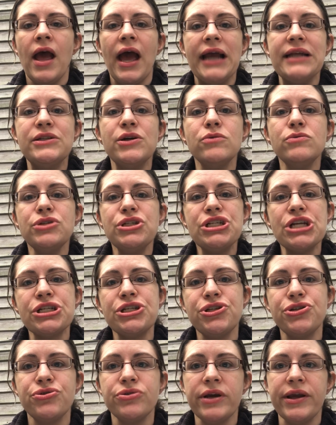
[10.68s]
I don't
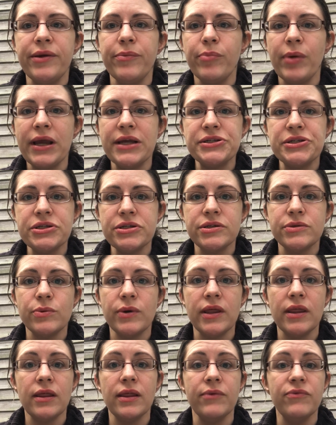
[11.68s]
just treat patients
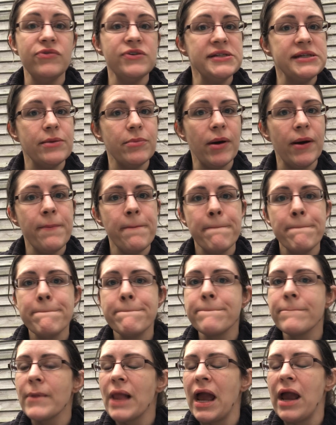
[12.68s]
with lymphedema,
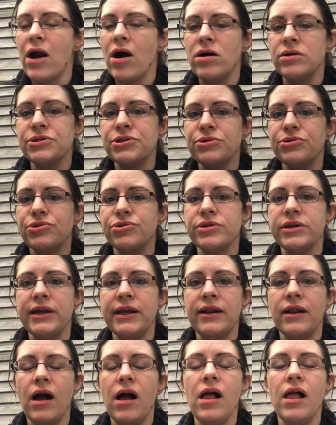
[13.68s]
I also
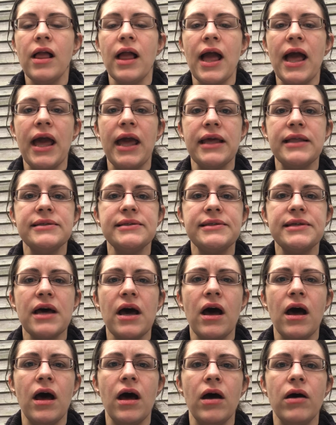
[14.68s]
treat all kinds
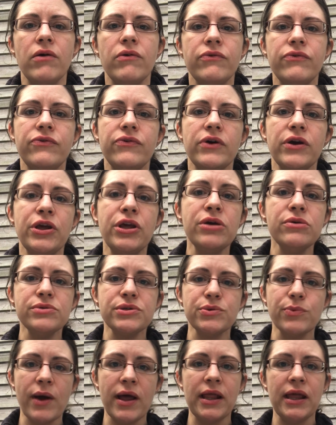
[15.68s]
of acute
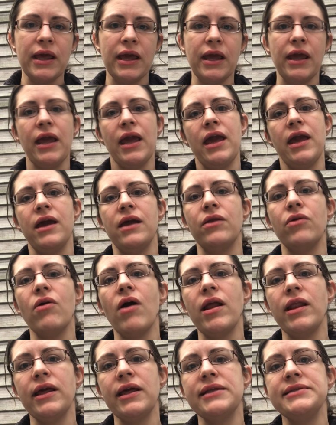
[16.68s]
swelling and
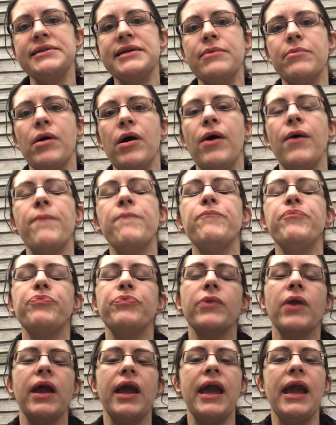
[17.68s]
chronic edema
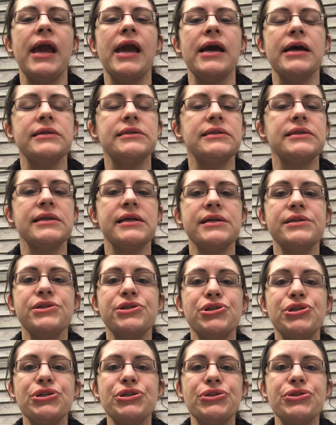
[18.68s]
and
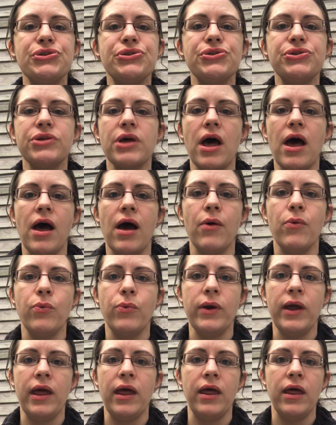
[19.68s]
conditions
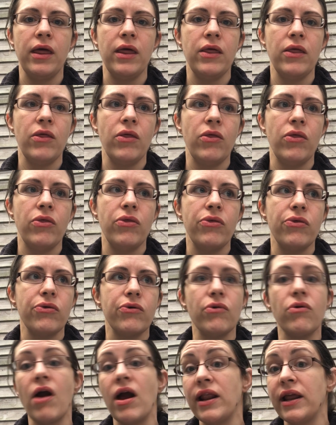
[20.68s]
with
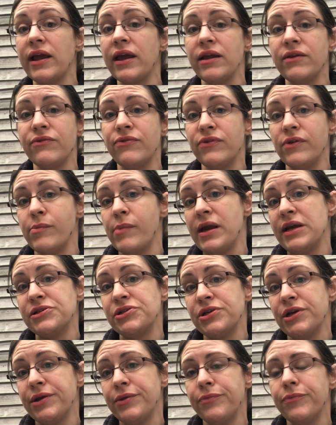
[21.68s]
chronic
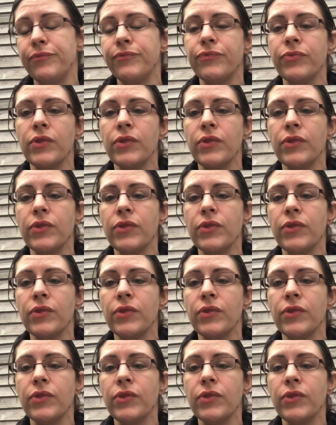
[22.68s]
inflammation.